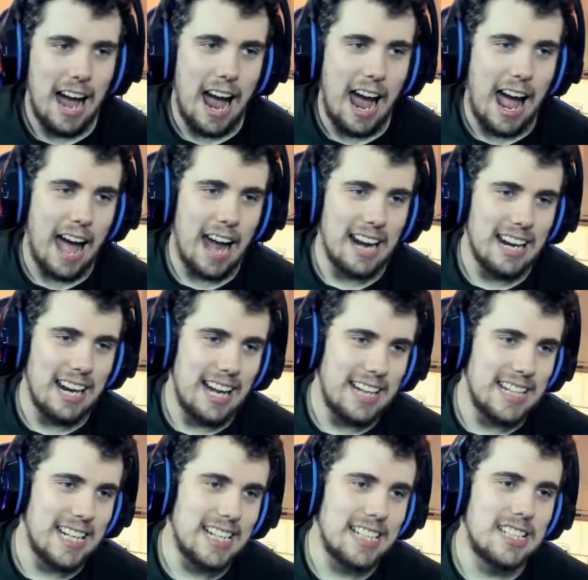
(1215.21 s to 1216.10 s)
And
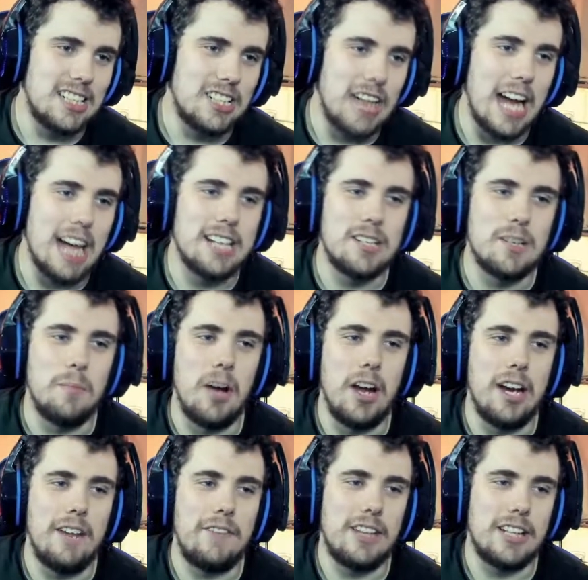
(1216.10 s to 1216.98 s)
ladies and
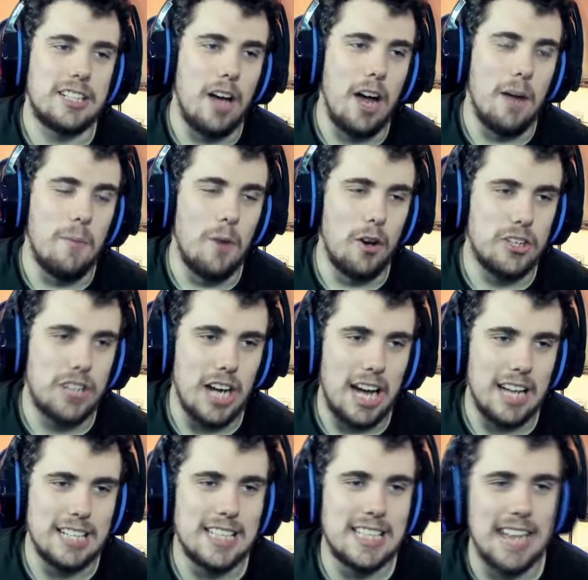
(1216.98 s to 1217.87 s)
gentlemen, if there's no more
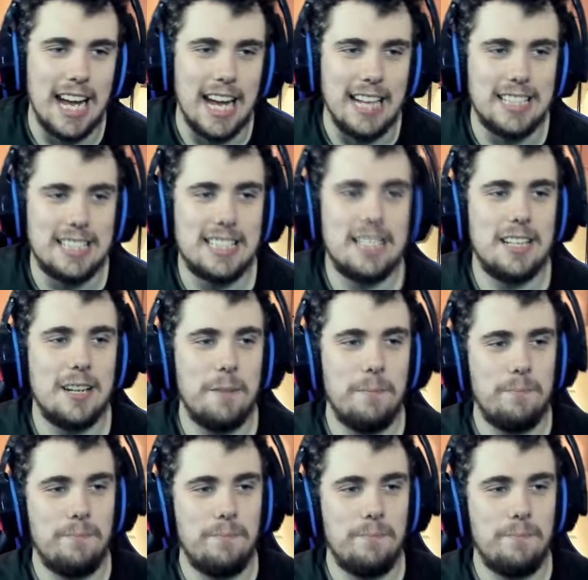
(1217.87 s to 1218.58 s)
chances,